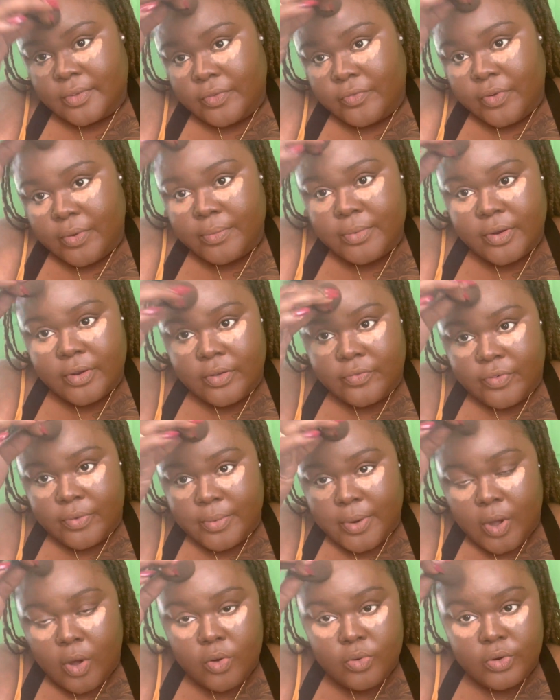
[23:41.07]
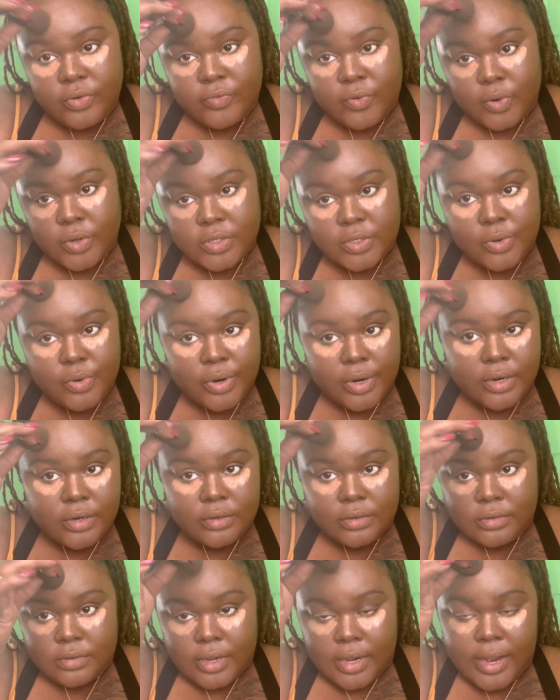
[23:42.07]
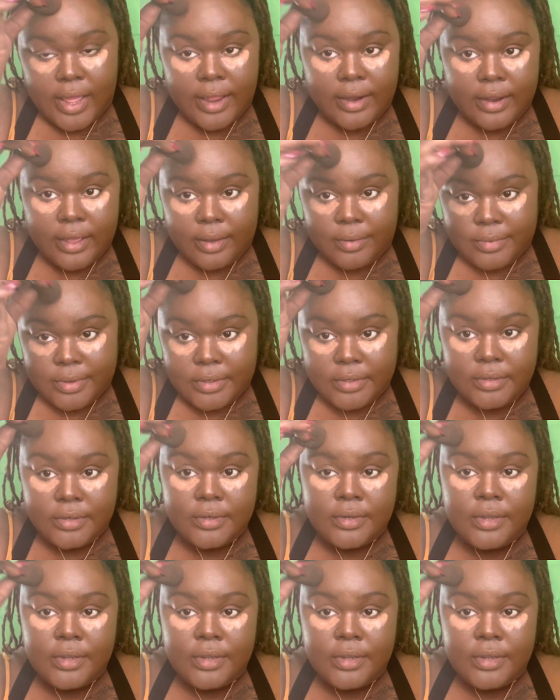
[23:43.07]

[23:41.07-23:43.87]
from the old divorce court. I like that one.